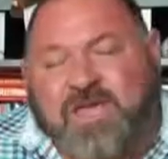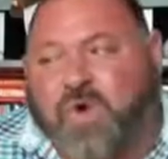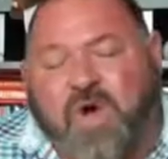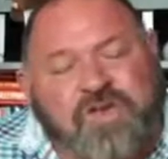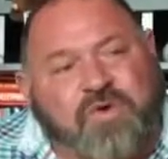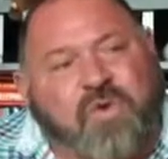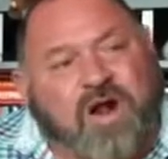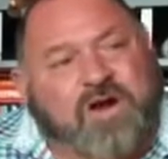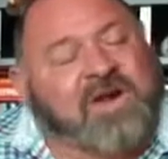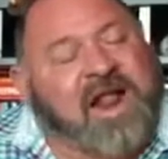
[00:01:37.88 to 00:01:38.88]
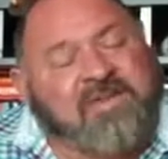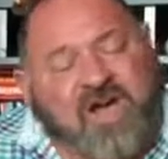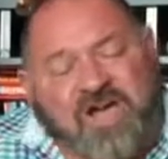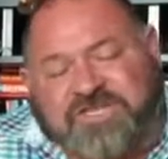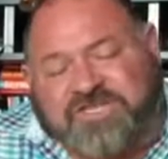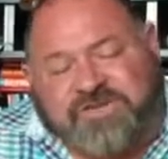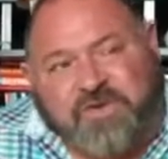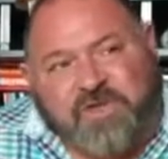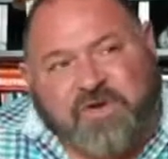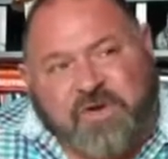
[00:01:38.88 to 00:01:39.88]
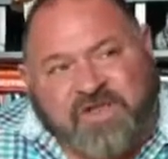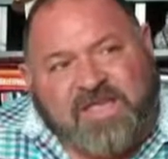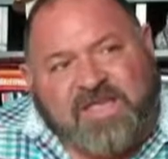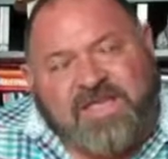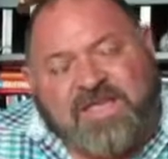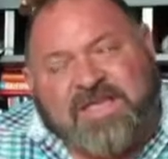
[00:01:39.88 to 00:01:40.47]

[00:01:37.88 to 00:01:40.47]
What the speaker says: can go underwater and out of oxygen really quickly.